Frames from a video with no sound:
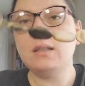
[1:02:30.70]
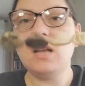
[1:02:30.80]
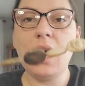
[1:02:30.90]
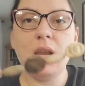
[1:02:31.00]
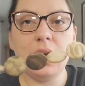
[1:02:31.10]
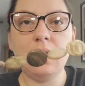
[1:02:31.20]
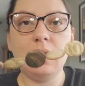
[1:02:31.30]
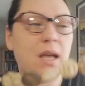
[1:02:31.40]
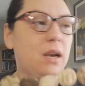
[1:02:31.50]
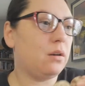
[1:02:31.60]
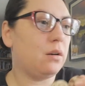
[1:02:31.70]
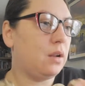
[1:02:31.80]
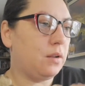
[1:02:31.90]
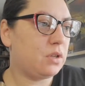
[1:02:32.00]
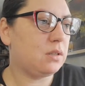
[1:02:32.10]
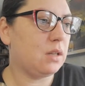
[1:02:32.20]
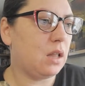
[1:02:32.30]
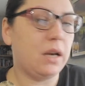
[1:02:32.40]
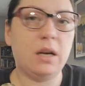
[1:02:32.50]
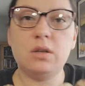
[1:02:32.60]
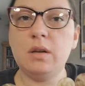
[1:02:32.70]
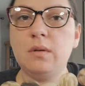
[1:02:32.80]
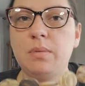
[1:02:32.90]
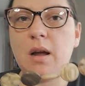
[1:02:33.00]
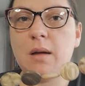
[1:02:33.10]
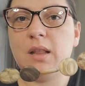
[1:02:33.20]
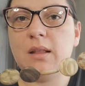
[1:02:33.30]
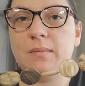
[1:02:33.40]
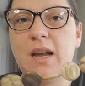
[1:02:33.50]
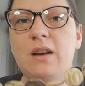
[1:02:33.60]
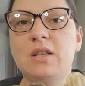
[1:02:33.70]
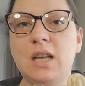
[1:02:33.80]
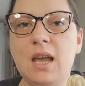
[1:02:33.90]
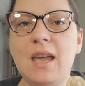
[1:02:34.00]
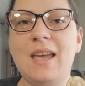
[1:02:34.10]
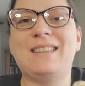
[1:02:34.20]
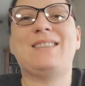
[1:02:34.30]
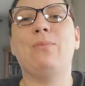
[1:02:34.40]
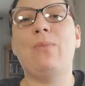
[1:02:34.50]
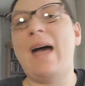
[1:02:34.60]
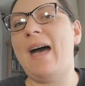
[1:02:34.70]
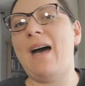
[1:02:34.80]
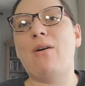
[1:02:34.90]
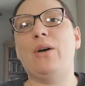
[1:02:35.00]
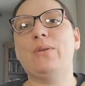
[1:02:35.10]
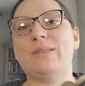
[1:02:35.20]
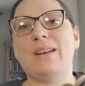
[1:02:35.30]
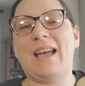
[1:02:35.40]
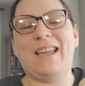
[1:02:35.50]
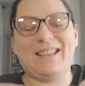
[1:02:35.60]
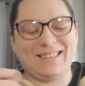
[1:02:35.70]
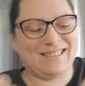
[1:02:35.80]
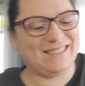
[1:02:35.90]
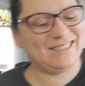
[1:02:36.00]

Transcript: Donna Leonard, if she's still on here, she would probably, there she is. Wow, those are nice.